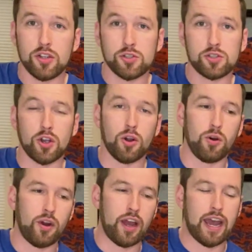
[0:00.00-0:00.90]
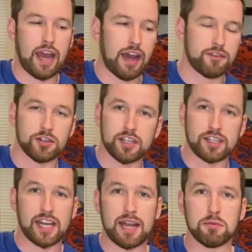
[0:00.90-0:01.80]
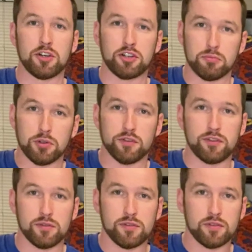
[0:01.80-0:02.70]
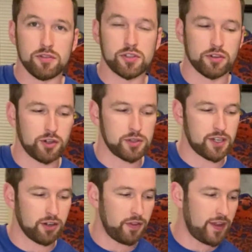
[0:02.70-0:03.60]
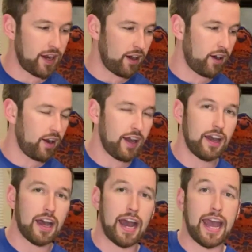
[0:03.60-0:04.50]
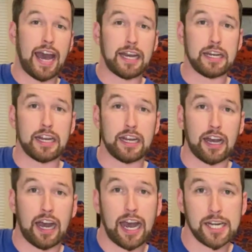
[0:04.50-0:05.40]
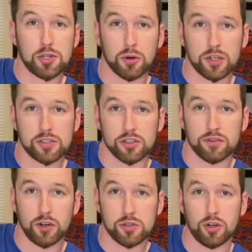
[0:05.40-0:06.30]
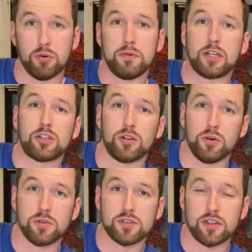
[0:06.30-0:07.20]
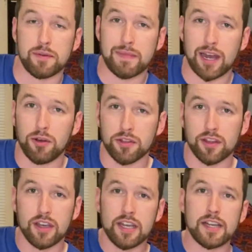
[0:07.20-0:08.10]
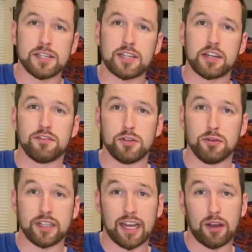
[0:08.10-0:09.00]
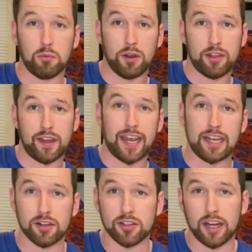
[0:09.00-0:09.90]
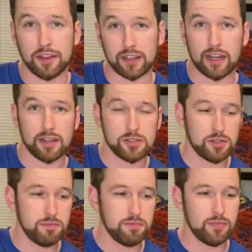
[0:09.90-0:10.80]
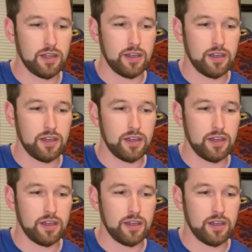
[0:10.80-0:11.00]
So after a timer, it'll move servos here and there. I added a high torque servo to open and close the mouth instead of doing that with the handle on the costume.